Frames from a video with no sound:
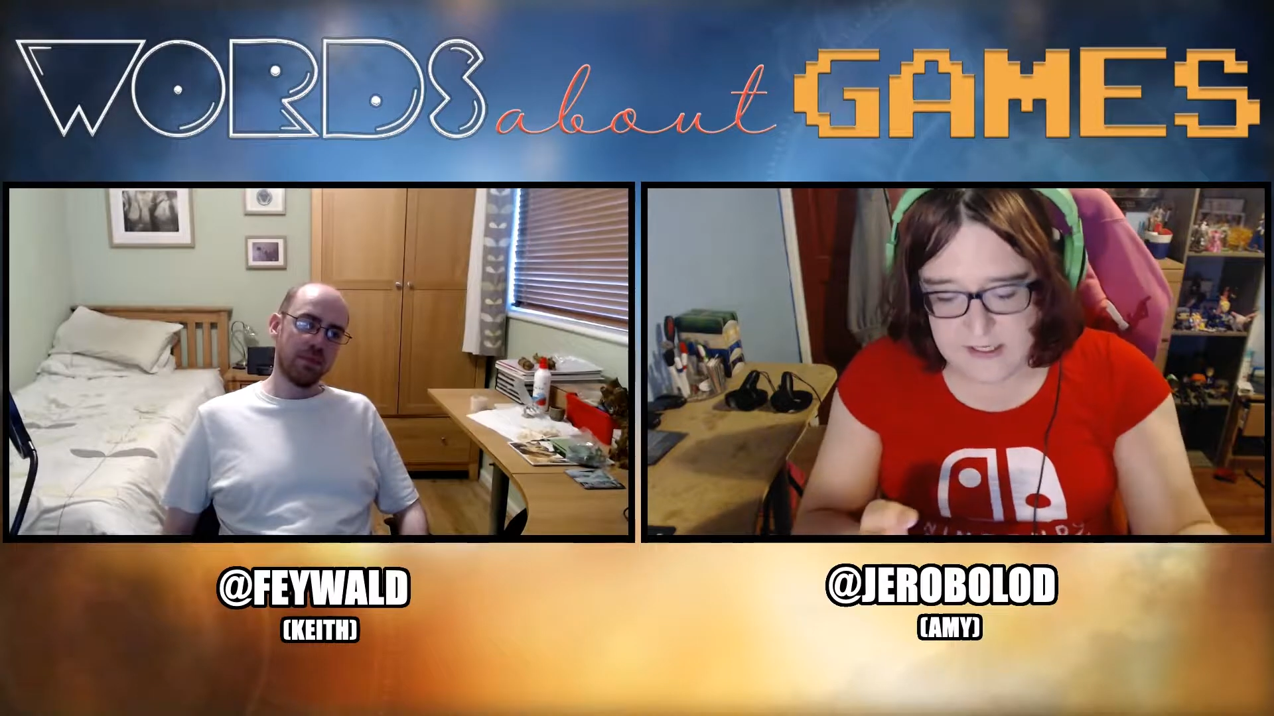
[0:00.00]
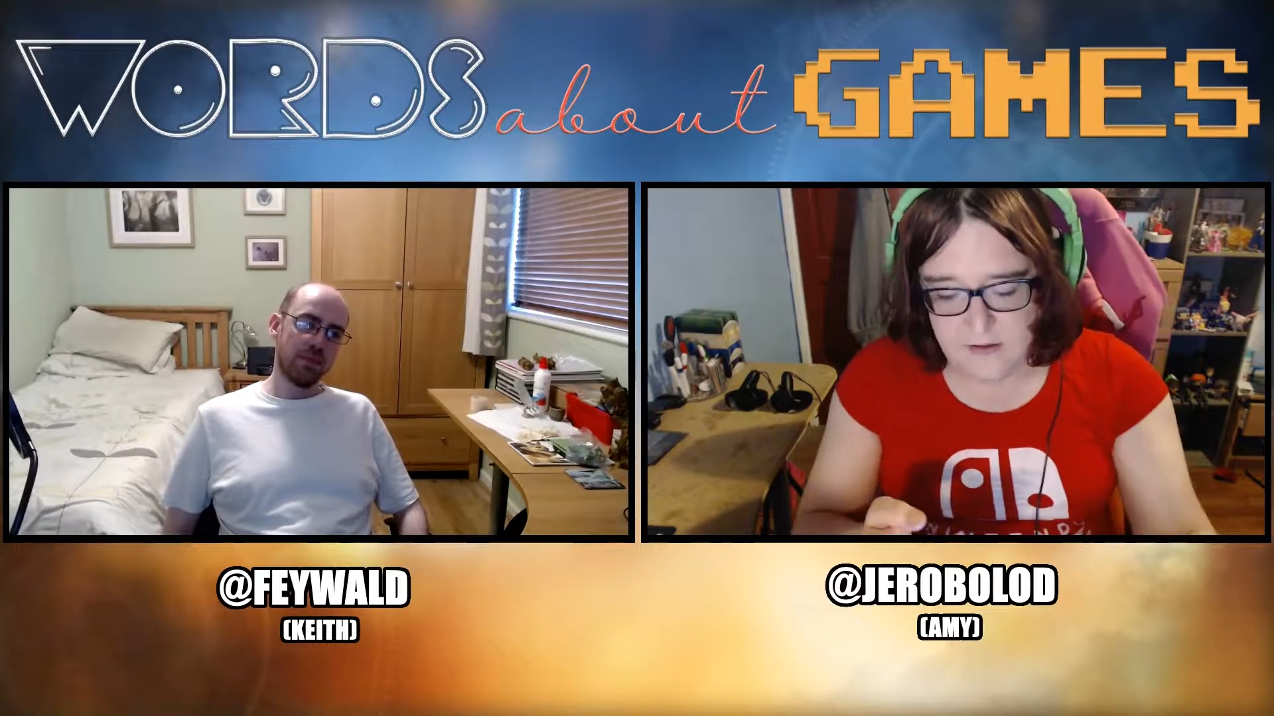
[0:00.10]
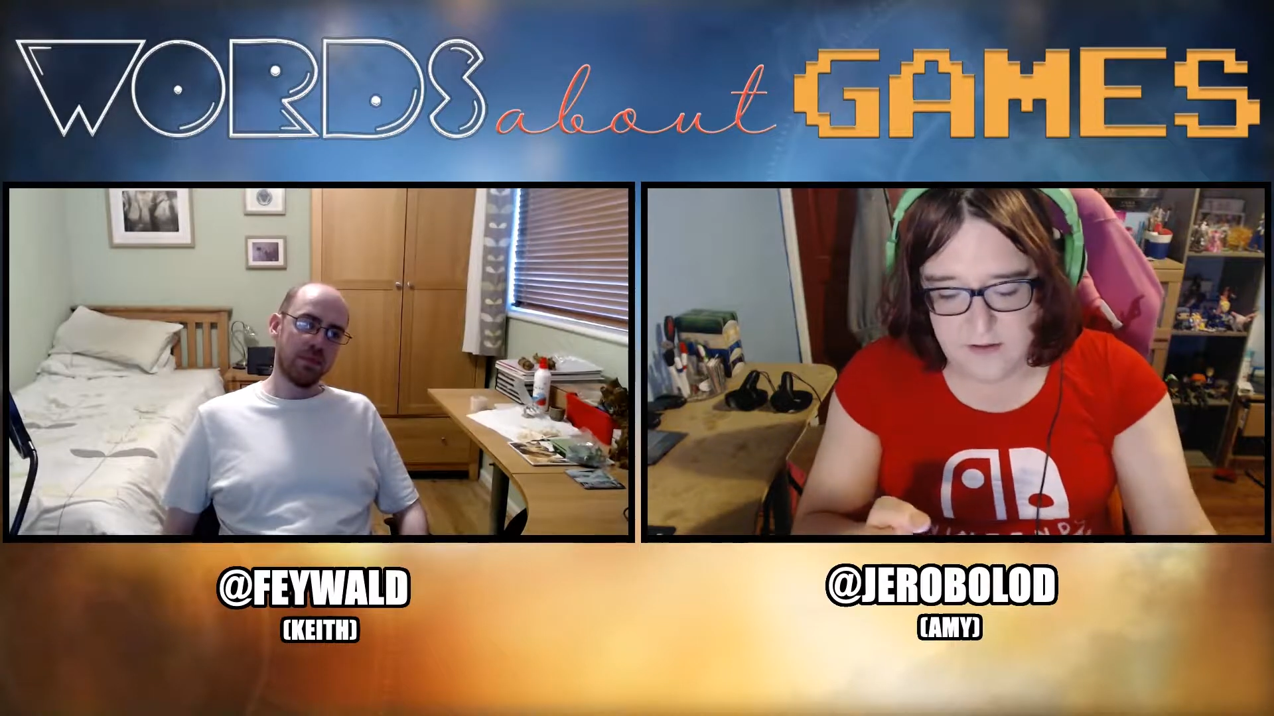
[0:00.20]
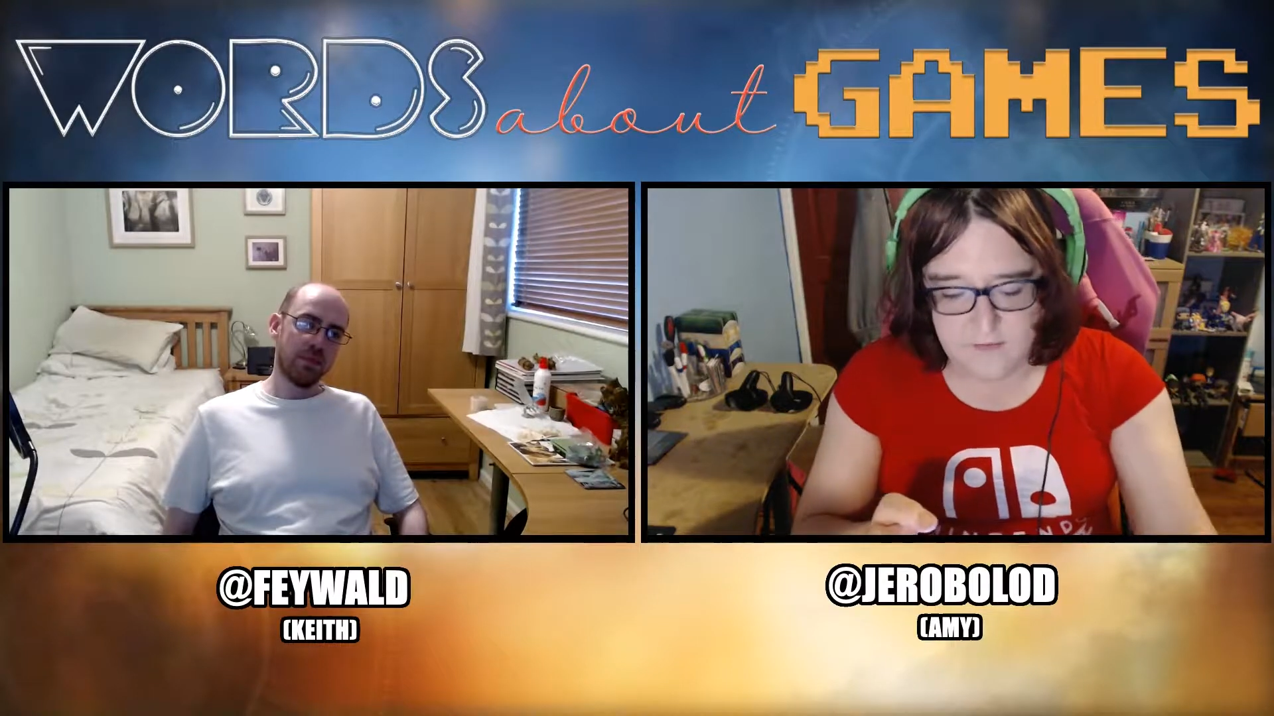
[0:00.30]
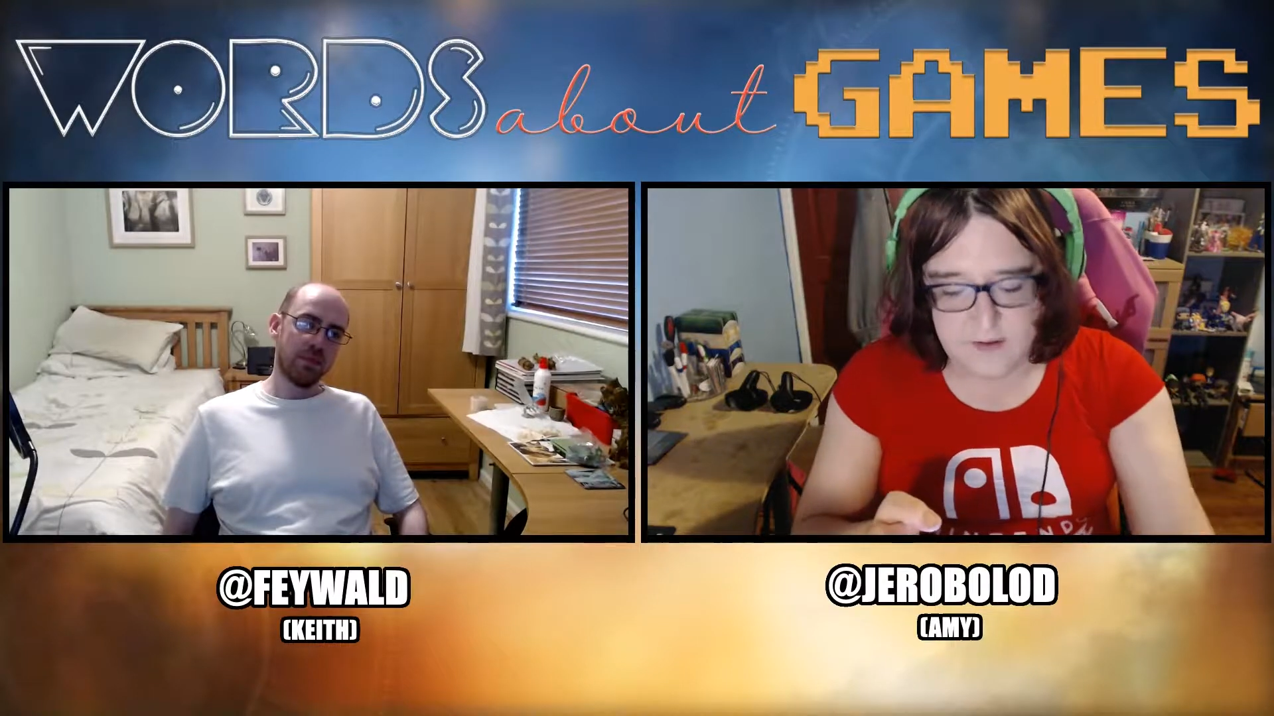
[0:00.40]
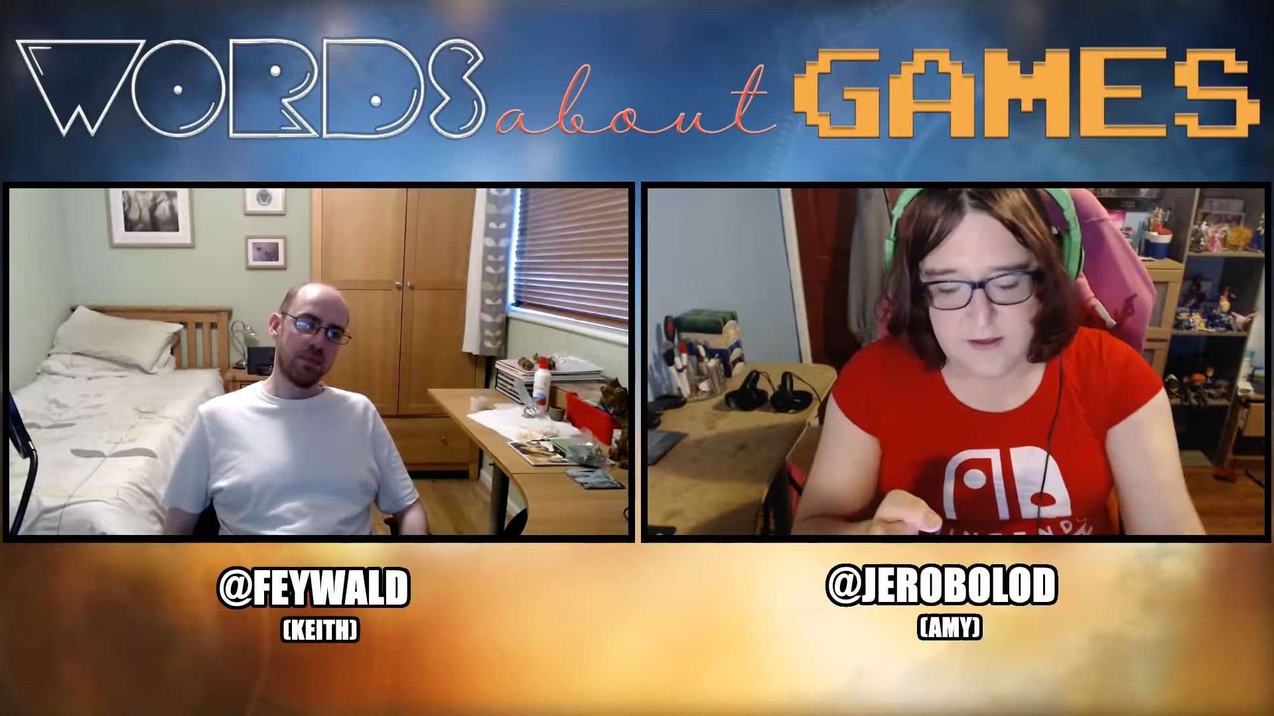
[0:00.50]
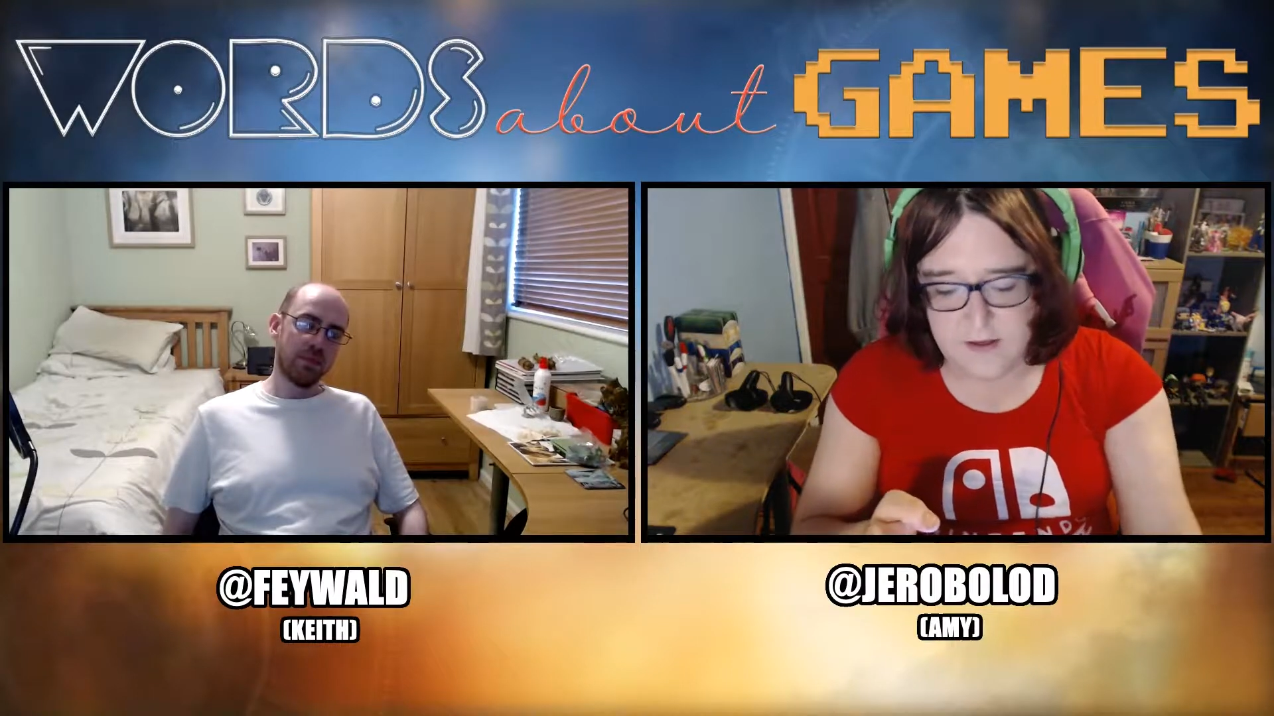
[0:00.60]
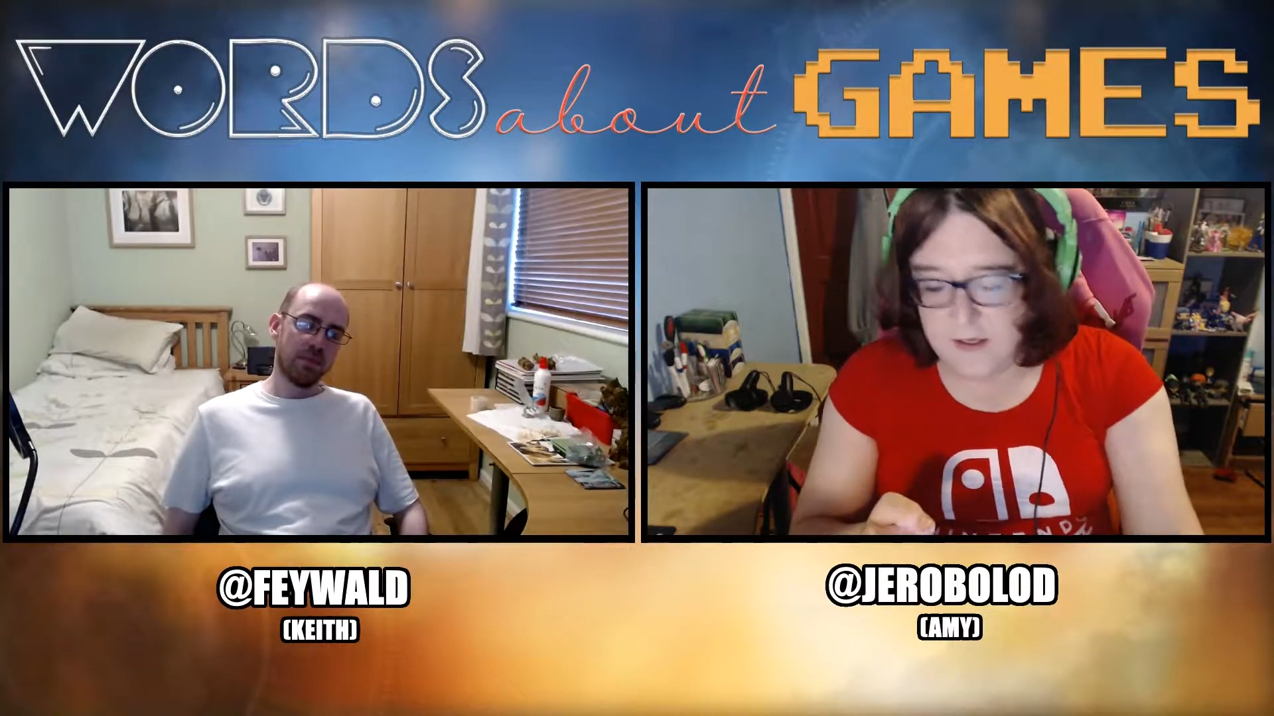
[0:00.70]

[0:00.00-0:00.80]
Keith over there,